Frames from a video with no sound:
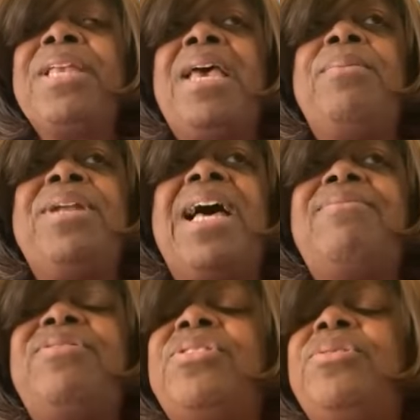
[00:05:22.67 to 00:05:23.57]
And what
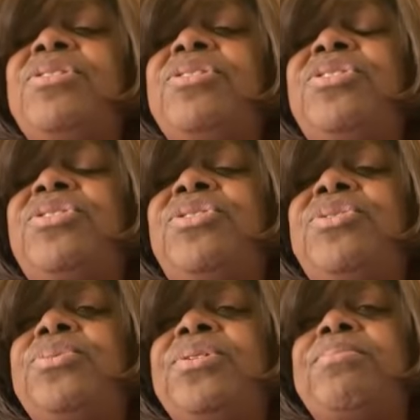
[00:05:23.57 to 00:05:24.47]
I've chosen to
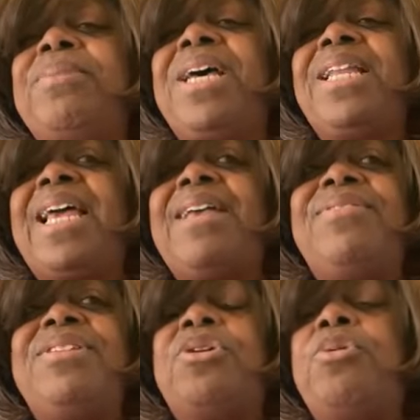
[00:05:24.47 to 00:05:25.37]
do with my life
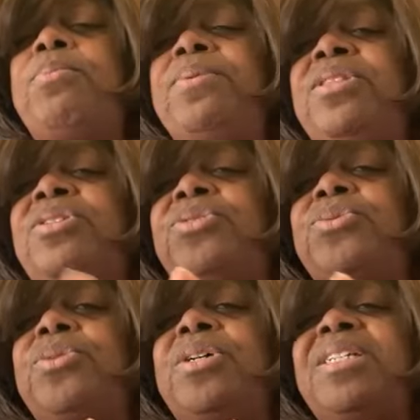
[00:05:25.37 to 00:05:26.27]
is open the
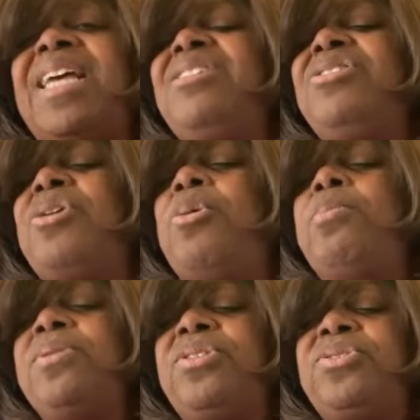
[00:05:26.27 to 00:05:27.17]
door, not just
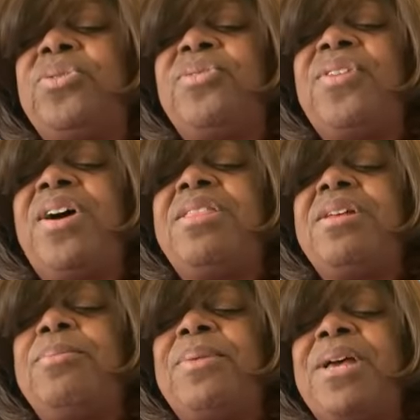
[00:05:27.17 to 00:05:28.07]
open the door for
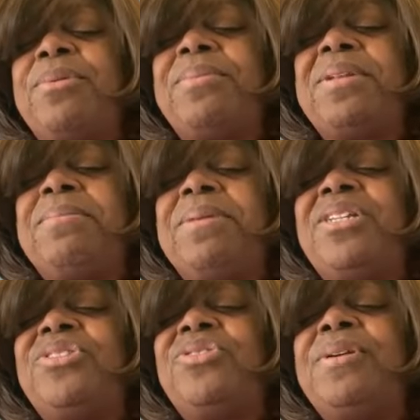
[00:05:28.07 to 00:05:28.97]
other Black women in
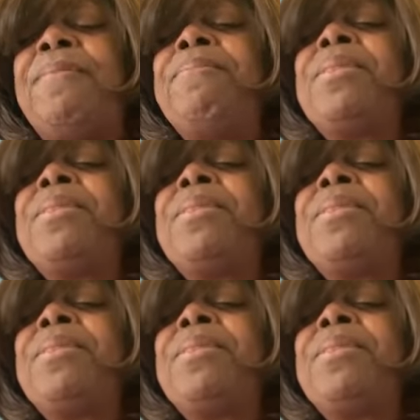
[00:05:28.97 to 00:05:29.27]
ministry,